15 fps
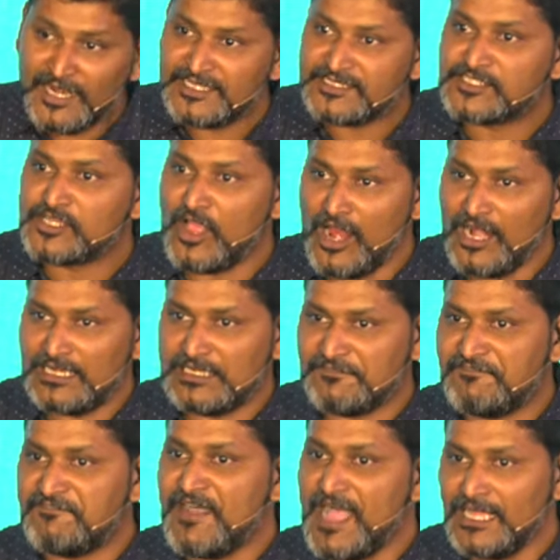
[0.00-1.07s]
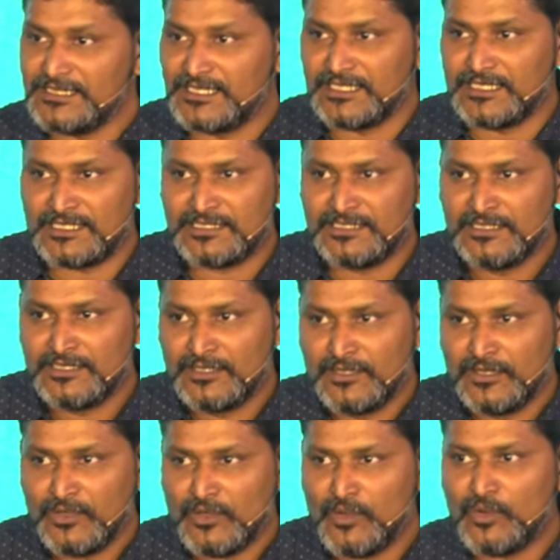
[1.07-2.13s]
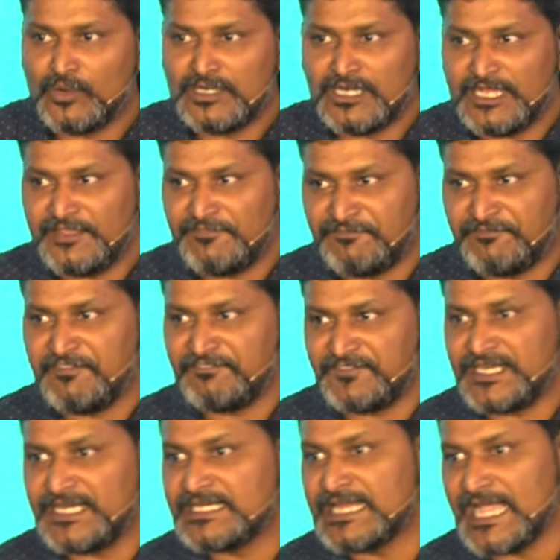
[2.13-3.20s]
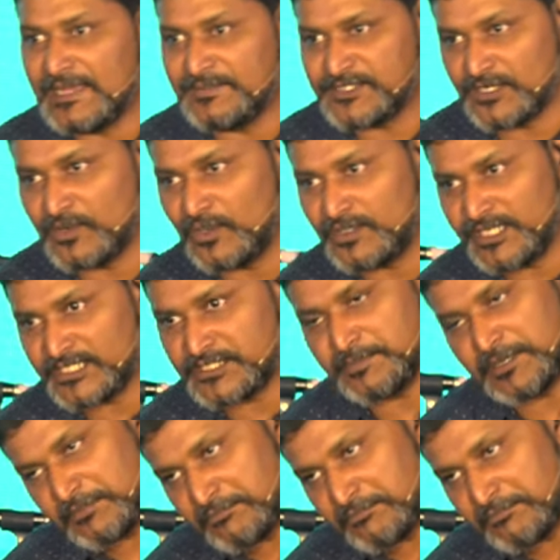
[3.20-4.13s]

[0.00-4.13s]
God is called Father only 15 times in Old